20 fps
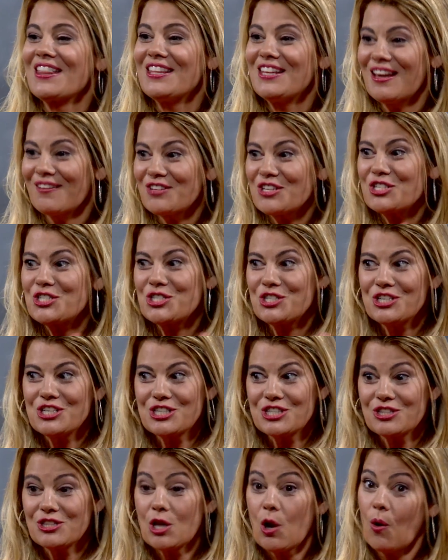You have to just
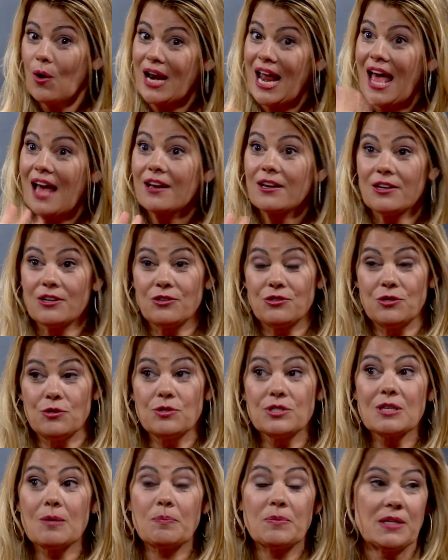throw it out and do
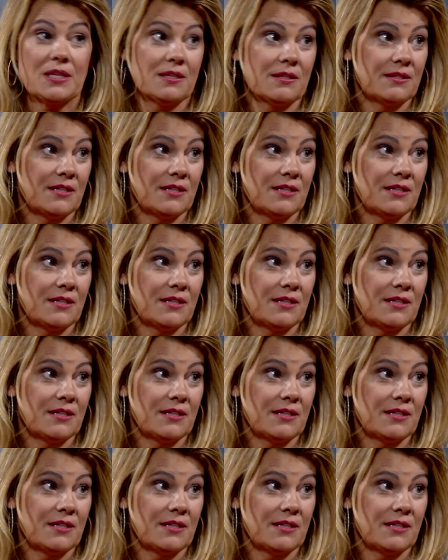something